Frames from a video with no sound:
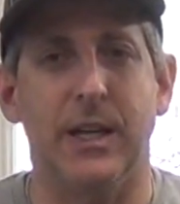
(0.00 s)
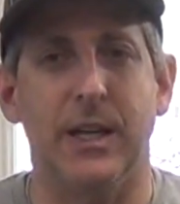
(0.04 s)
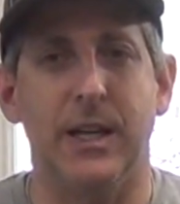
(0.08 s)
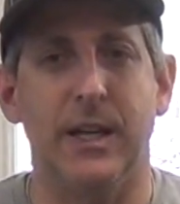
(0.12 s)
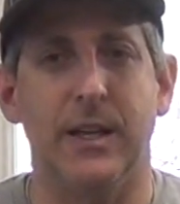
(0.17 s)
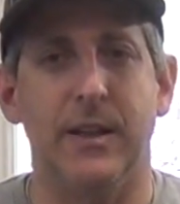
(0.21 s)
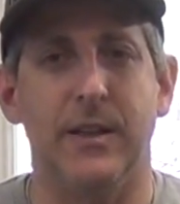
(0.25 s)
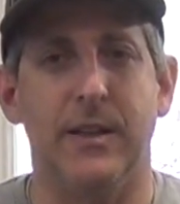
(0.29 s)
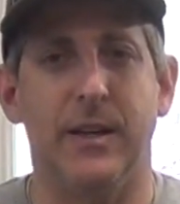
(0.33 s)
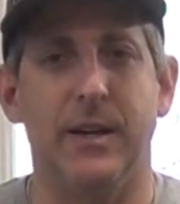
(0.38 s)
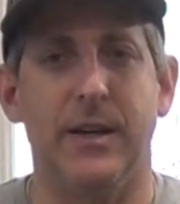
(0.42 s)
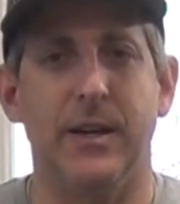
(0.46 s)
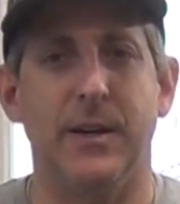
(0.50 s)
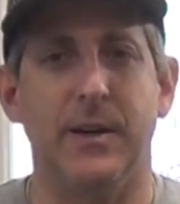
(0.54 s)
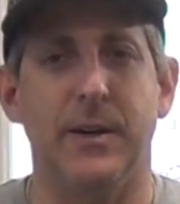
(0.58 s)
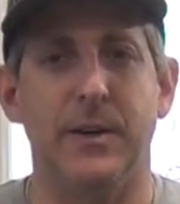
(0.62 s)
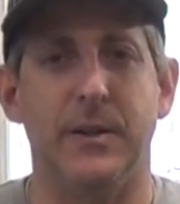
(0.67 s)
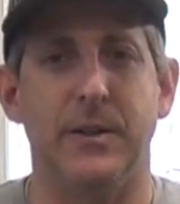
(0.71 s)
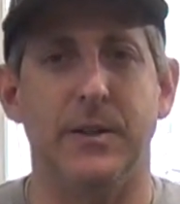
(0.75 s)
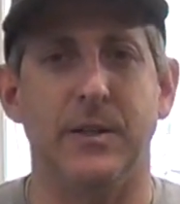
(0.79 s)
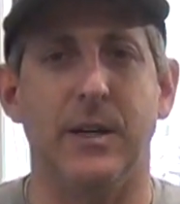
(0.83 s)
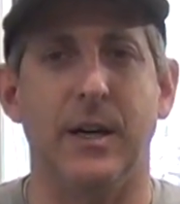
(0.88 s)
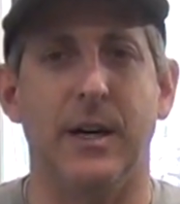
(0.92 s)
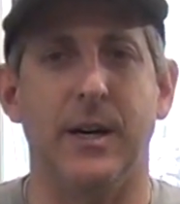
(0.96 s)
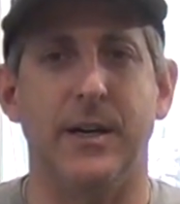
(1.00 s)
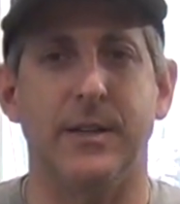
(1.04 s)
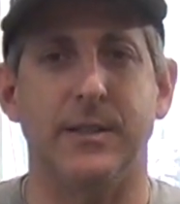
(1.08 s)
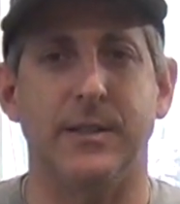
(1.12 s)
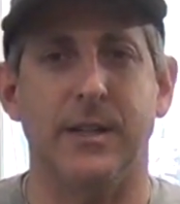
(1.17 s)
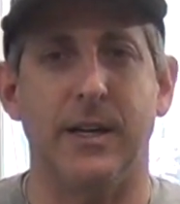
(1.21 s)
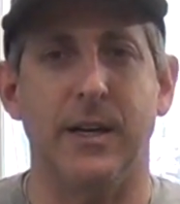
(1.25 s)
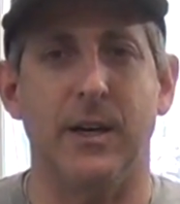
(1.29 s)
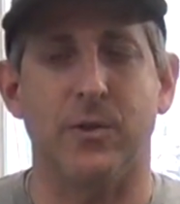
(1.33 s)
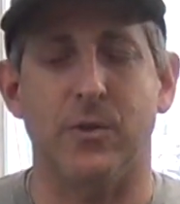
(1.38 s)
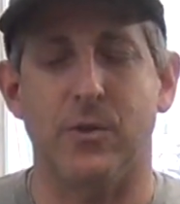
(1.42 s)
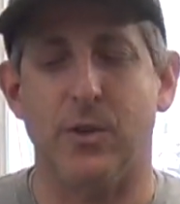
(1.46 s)
in the
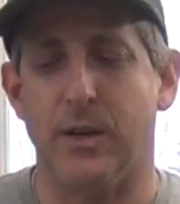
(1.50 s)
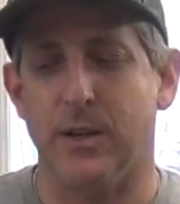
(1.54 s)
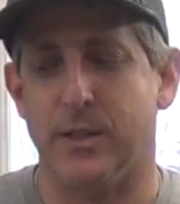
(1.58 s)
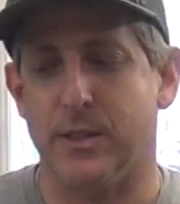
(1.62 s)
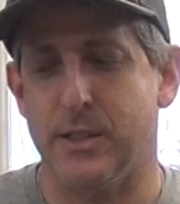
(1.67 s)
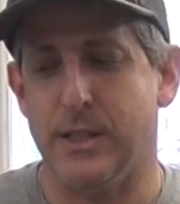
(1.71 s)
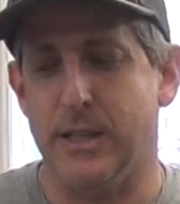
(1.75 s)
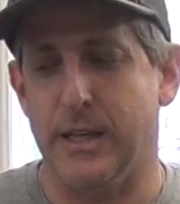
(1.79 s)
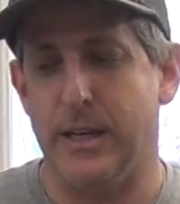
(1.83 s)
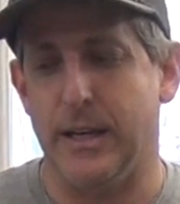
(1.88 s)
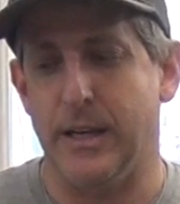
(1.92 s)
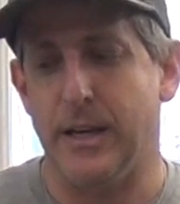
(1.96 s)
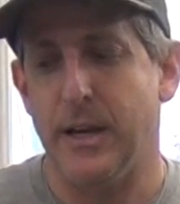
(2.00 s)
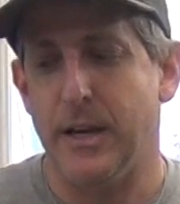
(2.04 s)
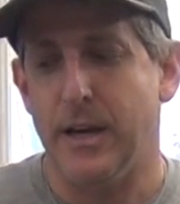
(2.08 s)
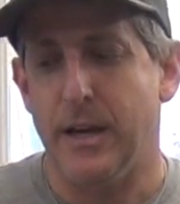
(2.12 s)
scale truck scene.